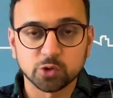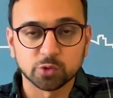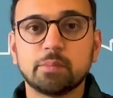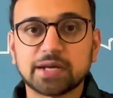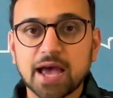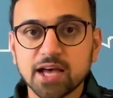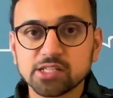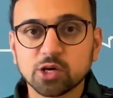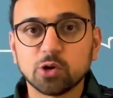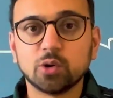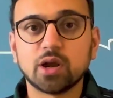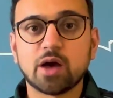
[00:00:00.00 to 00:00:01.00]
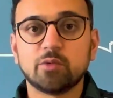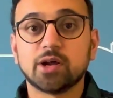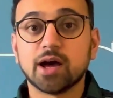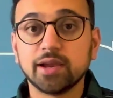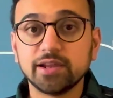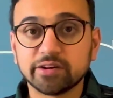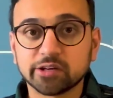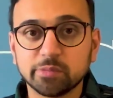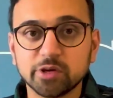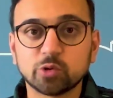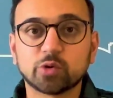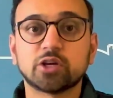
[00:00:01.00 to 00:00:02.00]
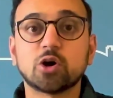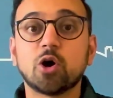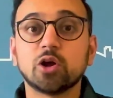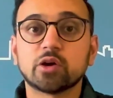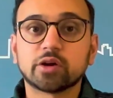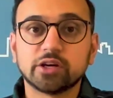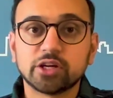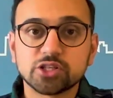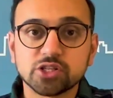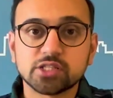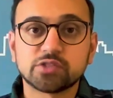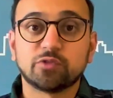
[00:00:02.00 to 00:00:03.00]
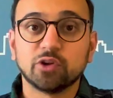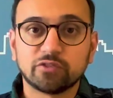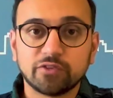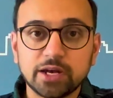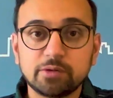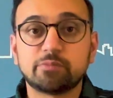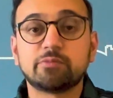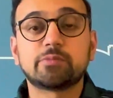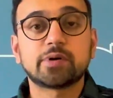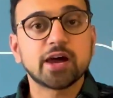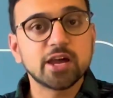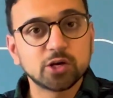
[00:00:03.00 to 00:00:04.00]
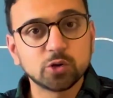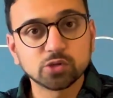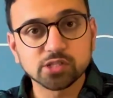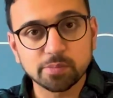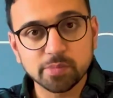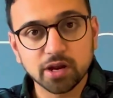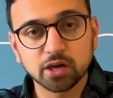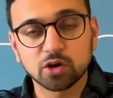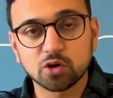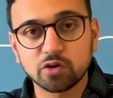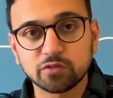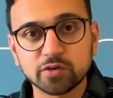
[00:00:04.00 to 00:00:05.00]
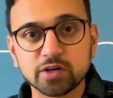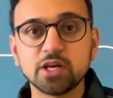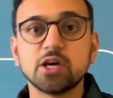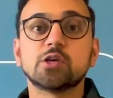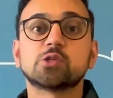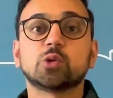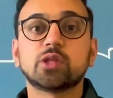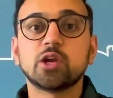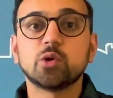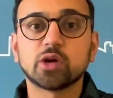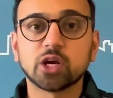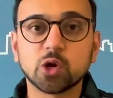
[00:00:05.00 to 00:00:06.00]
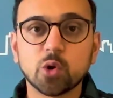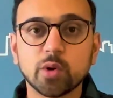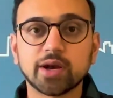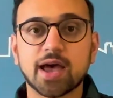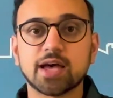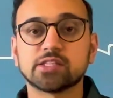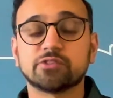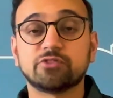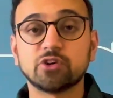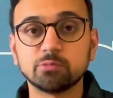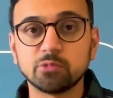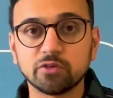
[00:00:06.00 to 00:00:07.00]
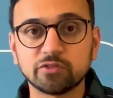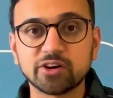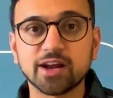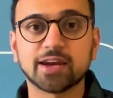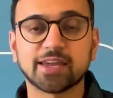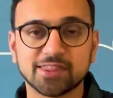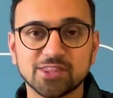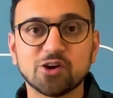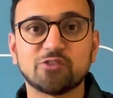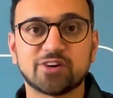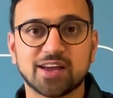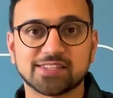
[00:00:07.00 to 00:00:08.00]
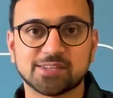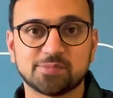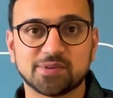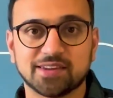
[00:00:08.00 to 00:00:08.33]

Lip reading: But as a whole, I would highly recommend to get all your conditions fulfilled prior to submitting an offer so that you can go in as a firm offer and get the offer accepted.